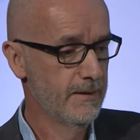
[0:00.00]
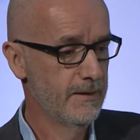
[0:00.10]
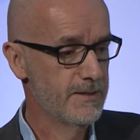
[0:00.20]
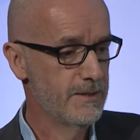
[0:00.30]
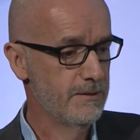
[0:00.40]

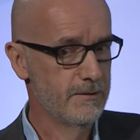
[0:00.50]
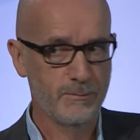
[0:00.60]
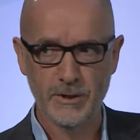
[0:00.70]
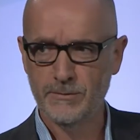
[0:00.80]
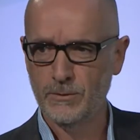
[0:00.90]
I said that the
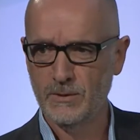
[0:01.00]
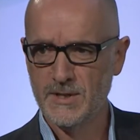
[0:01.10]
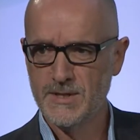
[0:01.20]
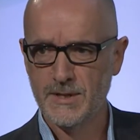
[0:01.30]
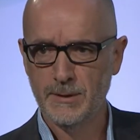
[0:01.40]
metaphor
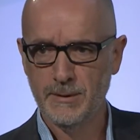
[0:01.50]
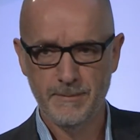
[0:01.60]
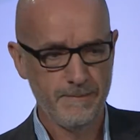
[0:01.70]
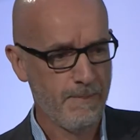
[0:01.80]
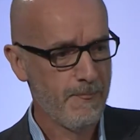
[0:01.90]
runs deep.
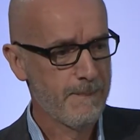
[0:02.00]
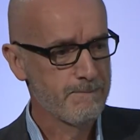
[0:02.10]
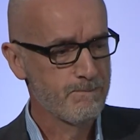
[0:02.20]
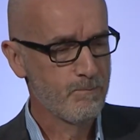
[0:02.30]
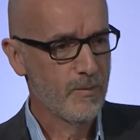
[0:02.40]

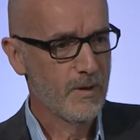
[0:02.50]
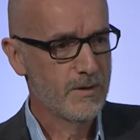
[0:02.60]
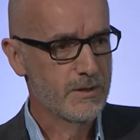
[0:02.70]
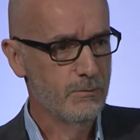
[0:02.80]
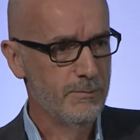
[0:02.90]

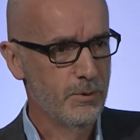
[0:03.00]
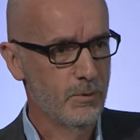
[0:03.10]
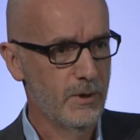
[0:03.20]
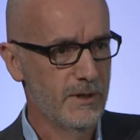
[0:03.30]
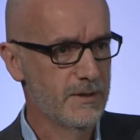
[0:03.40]
So we've put
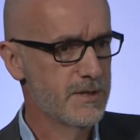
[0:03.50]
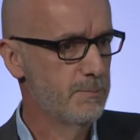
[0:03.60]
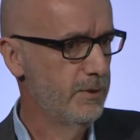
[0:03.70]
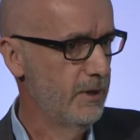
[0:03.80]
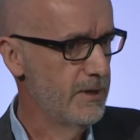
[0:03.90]
oil into
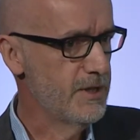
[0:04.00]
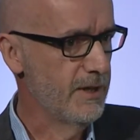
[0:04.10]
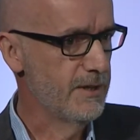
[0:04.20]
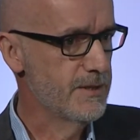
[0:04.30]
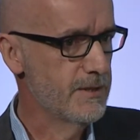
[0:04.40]
supply
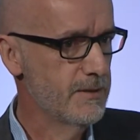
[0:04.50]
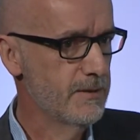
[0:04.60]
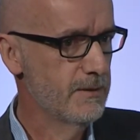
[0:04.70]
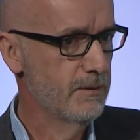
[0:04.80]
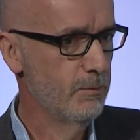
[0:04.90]
chains.
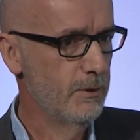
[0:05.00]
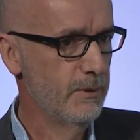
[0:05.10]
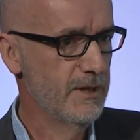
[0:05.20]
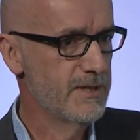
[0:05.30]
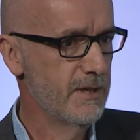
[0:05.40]
When are we
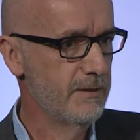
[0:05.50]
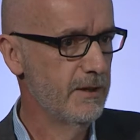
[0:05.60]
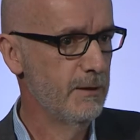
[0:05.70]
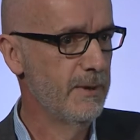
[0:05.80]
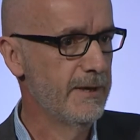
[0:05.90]
going to start
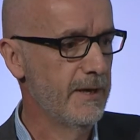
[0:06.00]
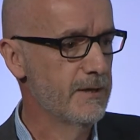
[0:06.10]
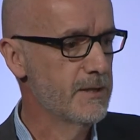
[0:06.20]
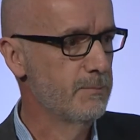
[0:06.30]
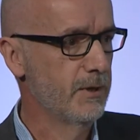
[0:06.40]
thinking about data
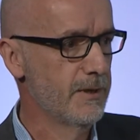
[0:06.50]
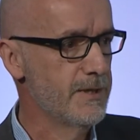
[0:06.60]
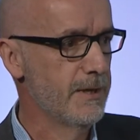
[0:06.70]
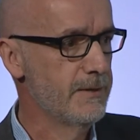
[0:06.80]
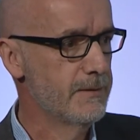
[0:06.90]
supply
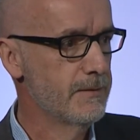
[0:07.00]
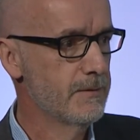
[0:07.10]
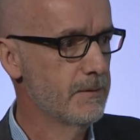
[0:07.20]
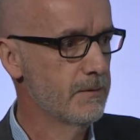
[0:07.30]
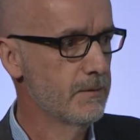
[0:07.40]
chains?
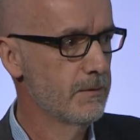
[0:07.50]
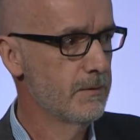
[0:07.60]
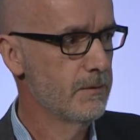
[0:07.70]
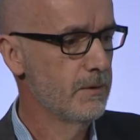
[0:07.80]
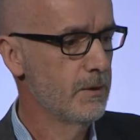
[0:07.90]

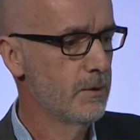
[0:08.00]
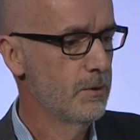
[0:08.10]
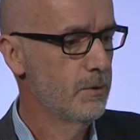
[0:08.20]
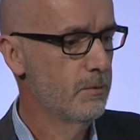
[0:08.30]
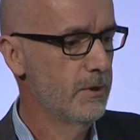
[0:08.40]

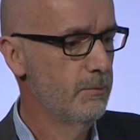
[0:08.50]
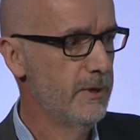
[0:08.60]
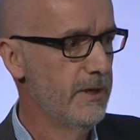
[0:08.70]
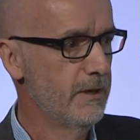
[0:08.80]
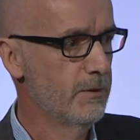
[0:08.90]
When are we
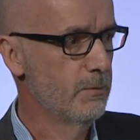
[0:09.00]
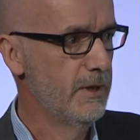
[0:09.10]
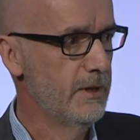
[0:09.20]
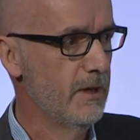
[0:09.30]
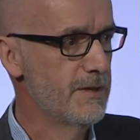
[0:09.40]
going to
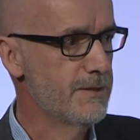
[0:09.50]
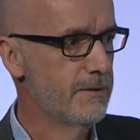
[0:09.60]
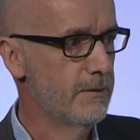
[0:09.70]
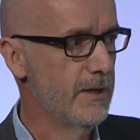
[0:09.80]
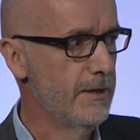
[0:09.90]
realise that
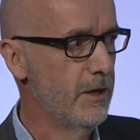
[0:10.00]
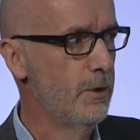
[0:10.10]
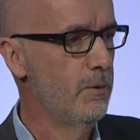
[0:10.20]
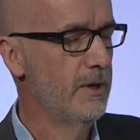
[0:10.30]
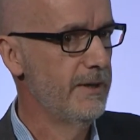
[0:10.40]
there are
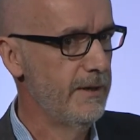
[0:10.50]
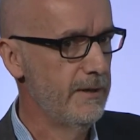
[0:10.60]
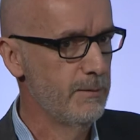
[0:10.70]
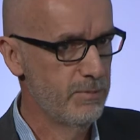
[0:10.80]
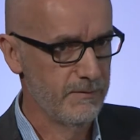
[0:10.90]
no
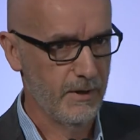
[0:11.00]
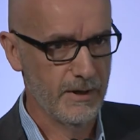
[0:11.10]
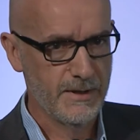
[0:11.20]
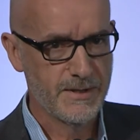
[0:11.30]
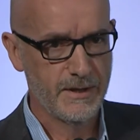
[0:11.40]
identity
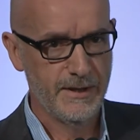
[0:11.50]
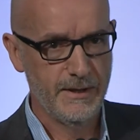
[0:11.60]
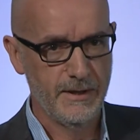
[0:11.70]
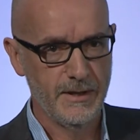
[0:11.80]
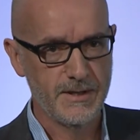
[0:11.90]
providers?
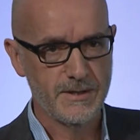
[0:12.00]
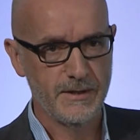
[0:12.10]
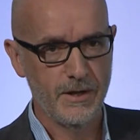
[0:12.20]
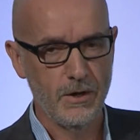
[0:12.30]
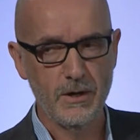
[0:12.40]
Identity is in
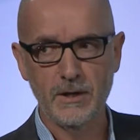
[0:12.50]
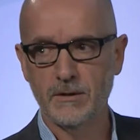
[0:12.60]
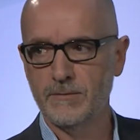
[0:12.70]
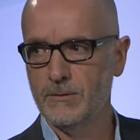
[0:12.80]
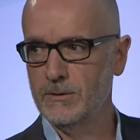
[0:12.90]
the eye
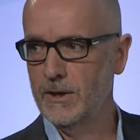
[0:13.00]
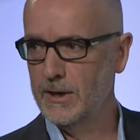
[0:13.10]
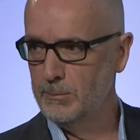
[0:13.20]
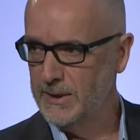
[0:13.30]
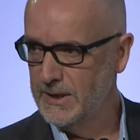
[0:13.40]
of the
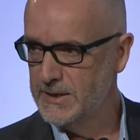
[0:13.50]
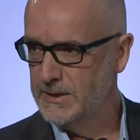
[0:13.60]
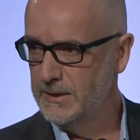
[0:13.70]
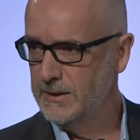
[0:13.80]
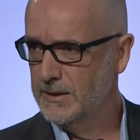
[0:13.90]
relying party.